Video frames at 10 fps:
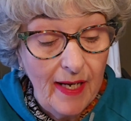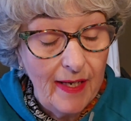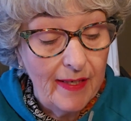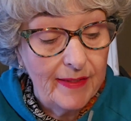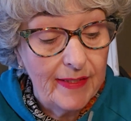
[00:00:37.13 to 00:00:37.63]

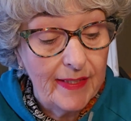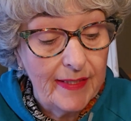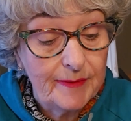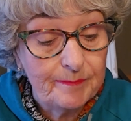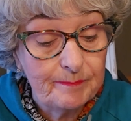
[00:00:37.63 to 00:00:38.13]

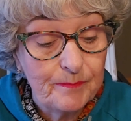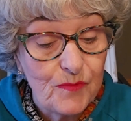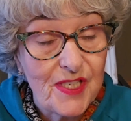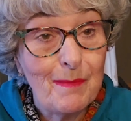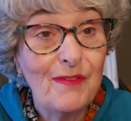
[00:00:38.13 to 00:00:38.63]
And
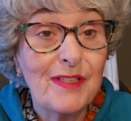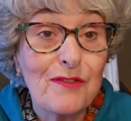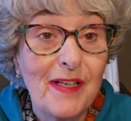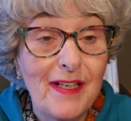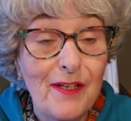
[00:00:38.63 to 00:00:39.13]
some of
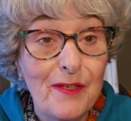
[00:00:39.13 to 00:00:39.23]
it's right out